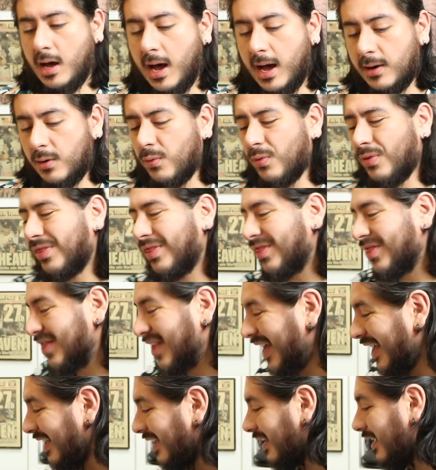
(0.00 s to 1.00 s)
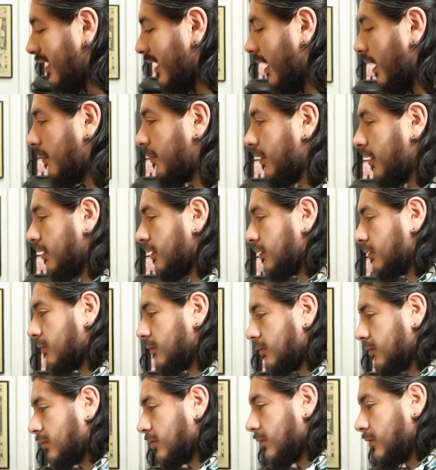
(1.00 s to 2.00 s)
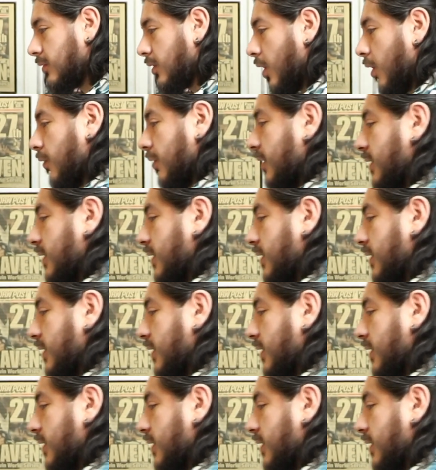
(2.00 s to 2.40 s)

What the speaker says: I don't think I'm gonna throw